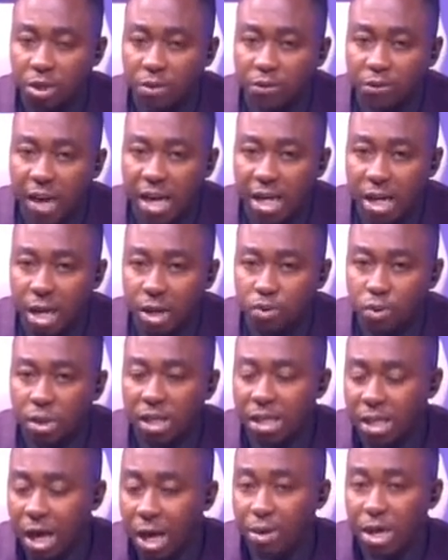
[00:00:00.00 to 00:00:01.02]
to find out what
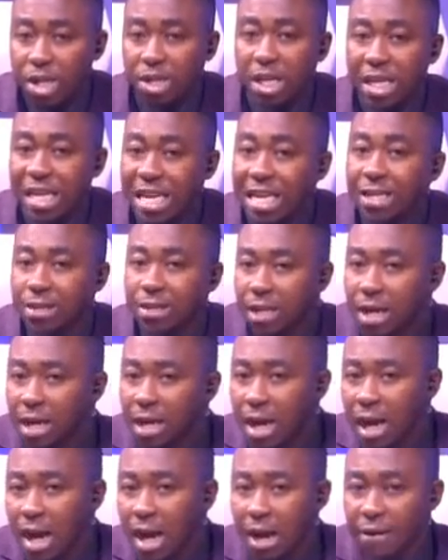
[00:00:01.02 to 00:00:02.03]
the direction is
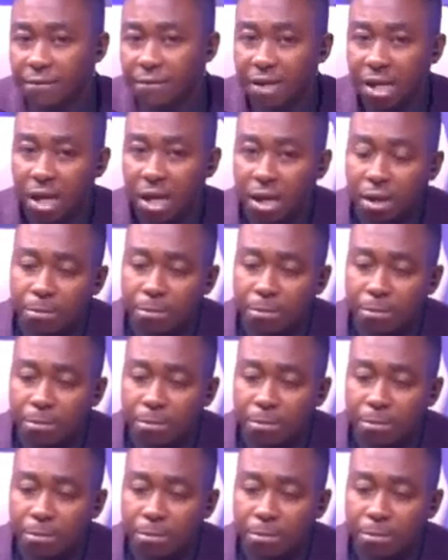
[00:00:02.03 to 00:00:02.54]
after